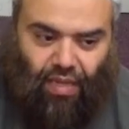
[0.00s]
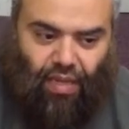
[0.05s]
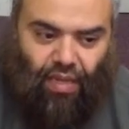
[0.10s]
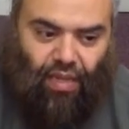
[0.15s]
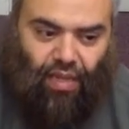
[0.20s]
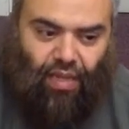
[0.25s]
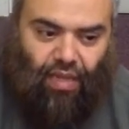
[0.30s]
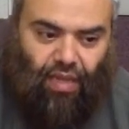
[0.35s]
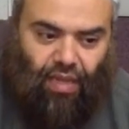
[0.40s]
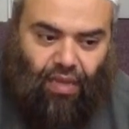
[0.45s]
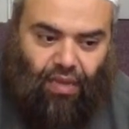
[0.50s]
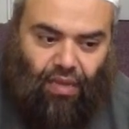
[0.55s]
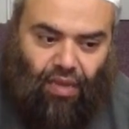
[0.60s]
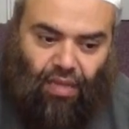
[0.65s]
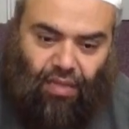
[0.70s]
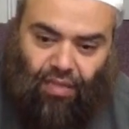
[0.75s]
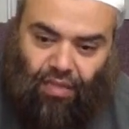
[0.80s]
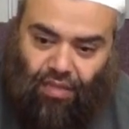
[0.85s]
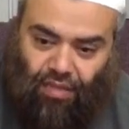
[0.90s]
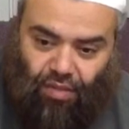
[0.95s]
and
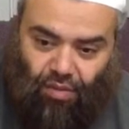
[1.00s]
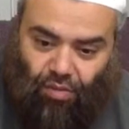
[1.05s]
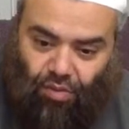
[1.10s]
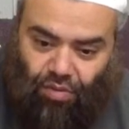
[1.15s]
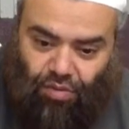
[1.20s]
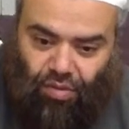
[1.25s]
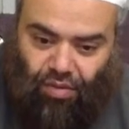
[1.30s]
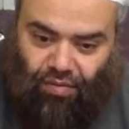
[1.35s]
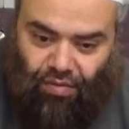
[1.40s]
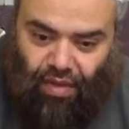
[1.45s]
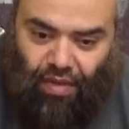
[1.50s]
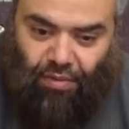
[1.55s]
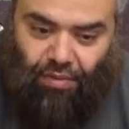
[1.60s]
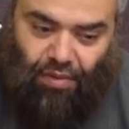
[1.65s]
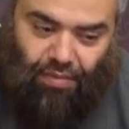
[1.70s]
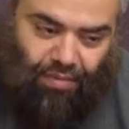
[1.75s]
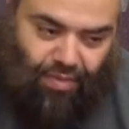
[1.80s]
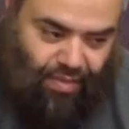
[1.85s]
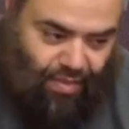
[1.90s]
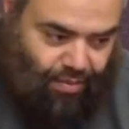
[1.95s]
not the order of
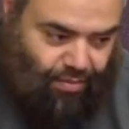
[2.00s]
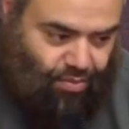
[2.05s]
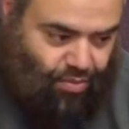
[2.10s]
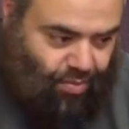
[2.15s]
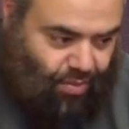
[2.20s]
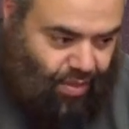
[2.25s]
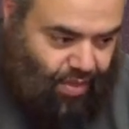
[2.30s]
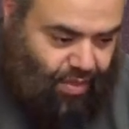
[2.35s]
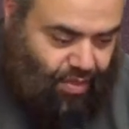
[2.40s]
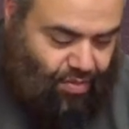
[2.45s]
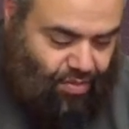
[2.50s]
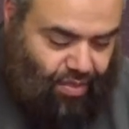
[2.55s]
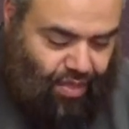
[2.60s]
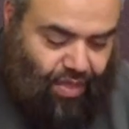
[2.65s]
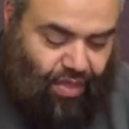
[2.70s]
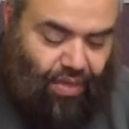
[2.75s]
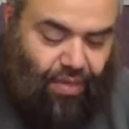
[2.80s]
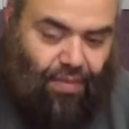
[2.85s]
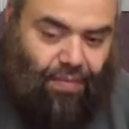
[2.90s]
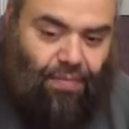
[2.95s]
anyone but Him subhanahu wa
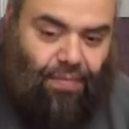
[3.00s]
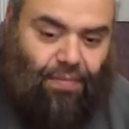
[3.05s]
ta'ala.